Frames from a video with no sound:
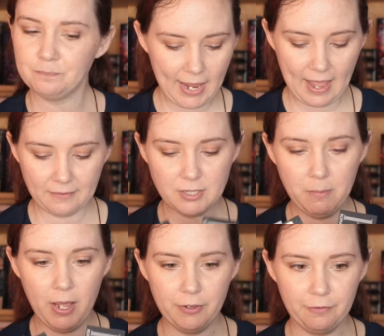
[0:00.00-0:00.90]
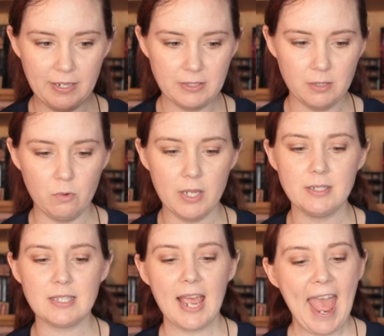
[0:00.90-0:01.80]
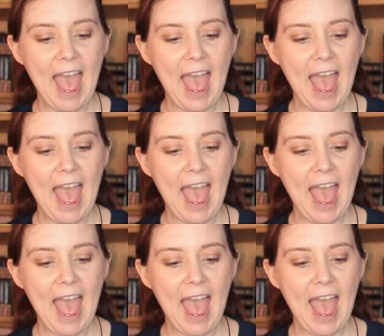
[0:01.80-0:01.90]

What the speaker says: I have some other Phantom ones.